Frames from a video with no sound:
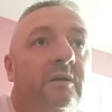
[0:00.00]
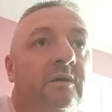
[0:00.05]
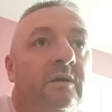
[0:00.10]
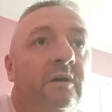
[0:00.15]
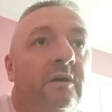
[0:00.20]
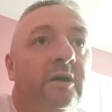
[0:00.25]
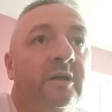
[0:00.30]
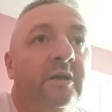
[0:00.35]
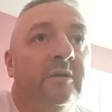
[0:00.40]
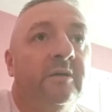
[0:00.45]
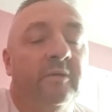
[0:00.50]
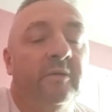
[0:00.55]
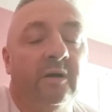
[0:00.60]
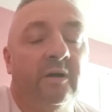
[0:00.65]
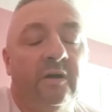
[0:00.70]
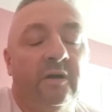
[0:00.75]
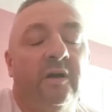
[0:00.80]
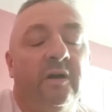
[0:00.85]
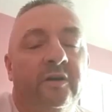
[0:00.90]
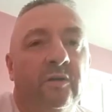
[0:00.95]
I
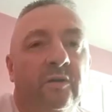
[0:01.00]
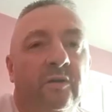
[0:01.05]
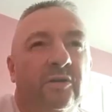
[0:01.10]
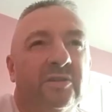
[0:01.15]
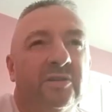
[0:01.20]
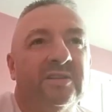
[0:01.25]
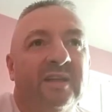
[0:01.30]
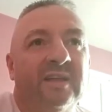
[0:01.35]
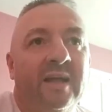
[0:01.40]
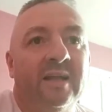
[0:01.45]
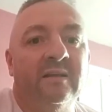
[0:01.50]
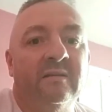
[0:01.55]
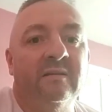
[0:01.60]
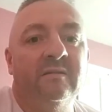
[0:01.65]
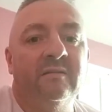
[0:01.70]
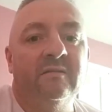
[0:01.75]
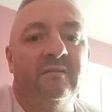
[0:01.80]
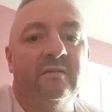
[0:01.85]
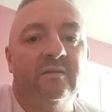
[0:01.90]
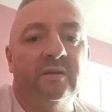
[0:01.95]

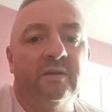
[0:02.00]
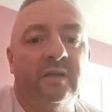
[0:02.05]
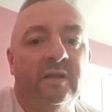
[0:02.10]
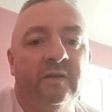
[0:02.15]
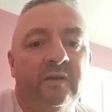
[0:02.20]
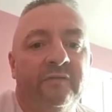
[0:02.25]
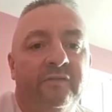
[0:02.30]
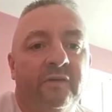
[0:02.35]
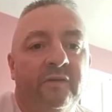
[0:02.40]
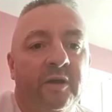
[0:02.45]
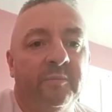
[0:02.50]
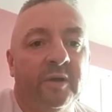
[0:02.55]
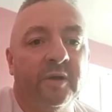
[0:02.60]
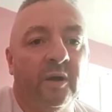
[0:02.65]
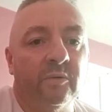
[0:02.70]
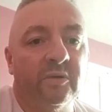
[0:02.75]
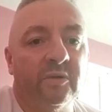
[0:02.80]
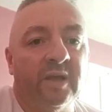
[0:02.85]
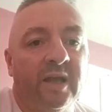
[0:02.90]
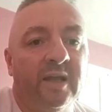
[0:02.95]
understand if I'm
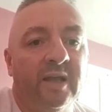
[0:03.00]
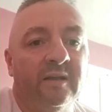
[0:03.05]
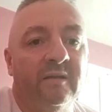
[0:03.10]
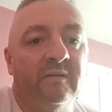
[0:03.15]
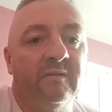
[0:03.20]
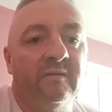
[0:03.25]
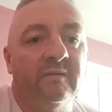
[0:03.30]
going to head